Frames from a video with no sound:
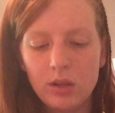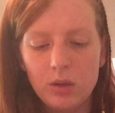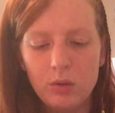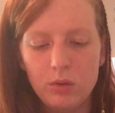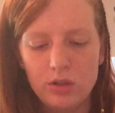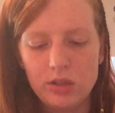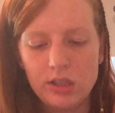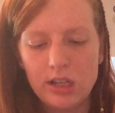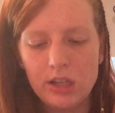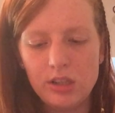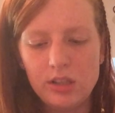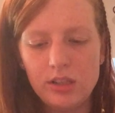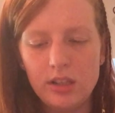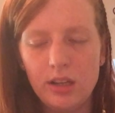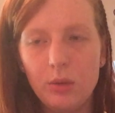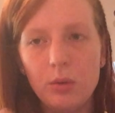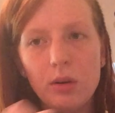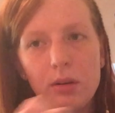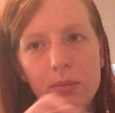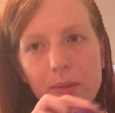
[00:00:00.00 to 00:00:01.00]
which I just
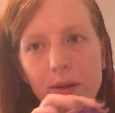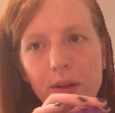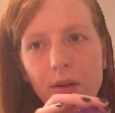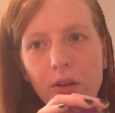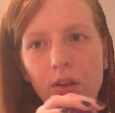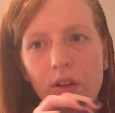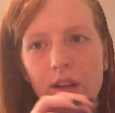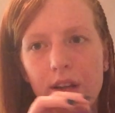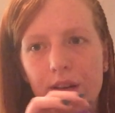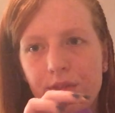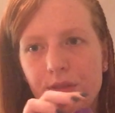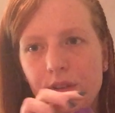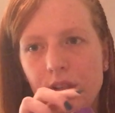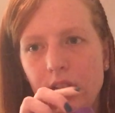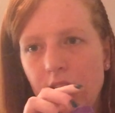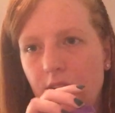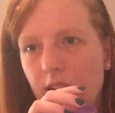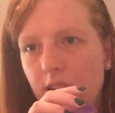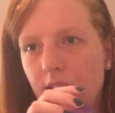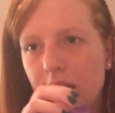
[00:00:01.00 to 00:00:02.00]
take 1 pill
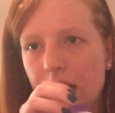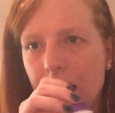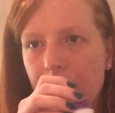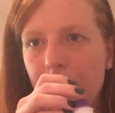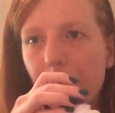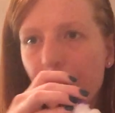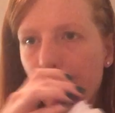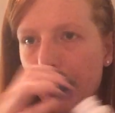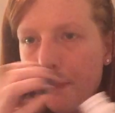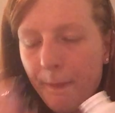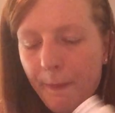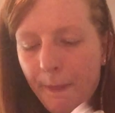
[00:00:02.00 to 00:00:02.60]
every night.